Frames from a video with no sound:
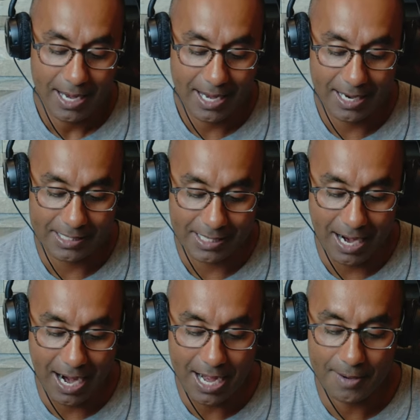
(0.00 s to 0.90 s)
and
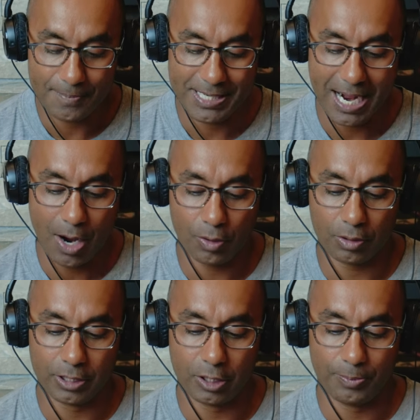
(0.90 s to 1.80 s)
I am down a
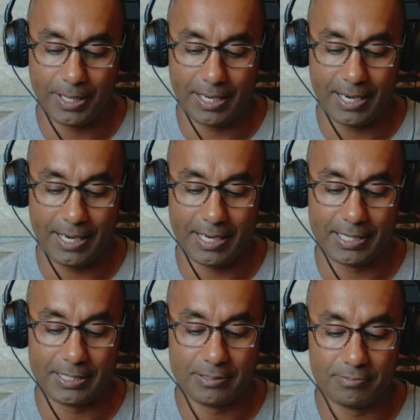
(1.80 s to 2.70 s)
little bit
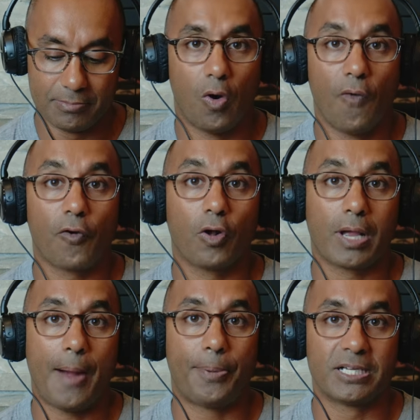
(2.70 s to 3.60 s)
in overall
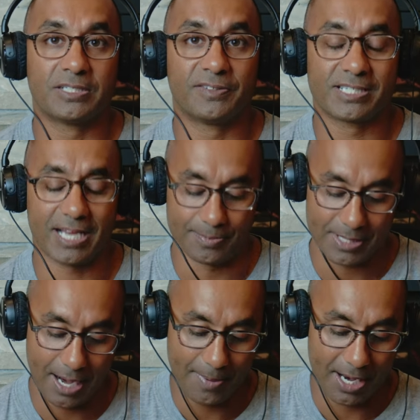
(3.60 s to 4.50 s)
comprehensive exams.
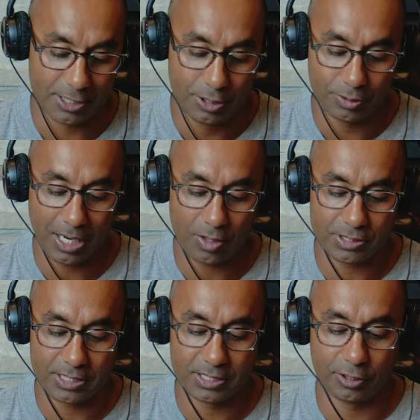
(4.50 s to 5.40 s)
I'm at two
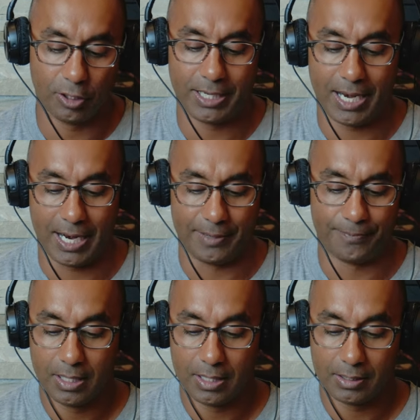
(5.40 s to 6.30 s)
thousand thirty-nine.
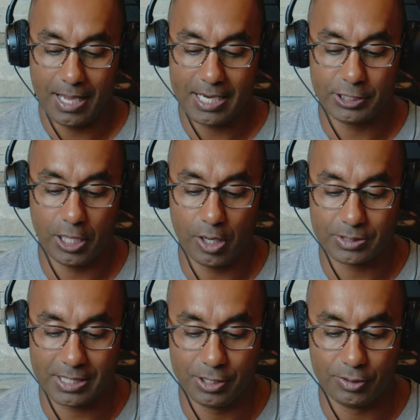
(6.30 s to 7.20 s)
Last year, I
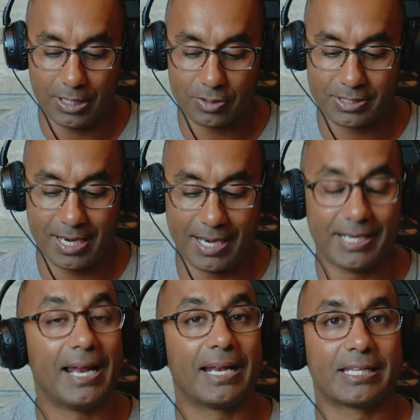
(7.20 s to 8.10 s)
was at two thousand
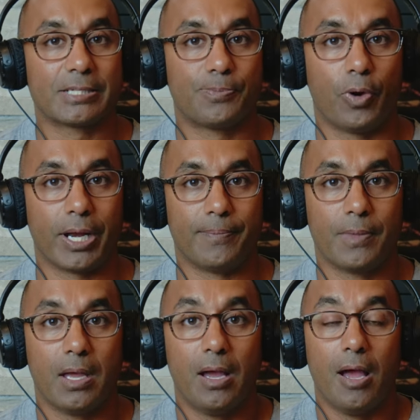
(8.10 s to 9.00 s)
ninety-eight at this point.
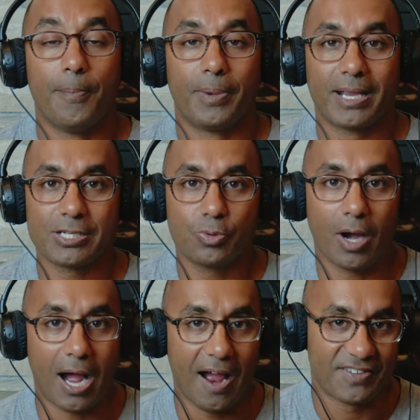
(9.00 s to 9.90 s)
But guess
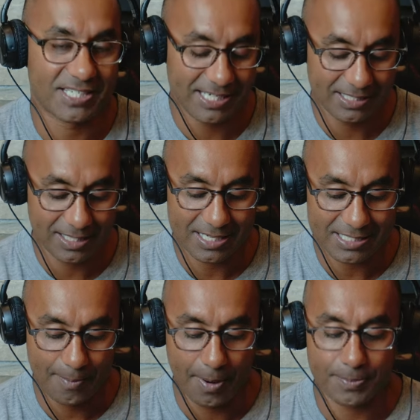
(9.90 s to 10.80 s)
what? I've seen
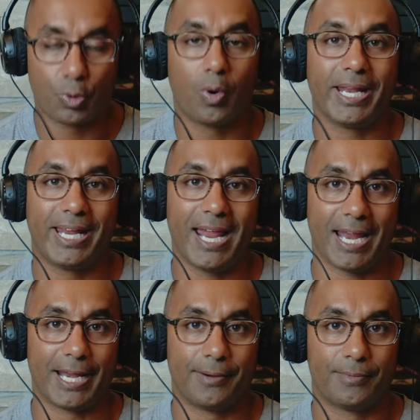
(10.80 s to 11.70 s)
last, I'm up twenty
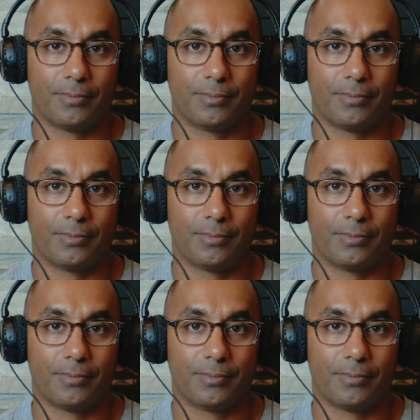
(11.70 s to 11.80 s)
K.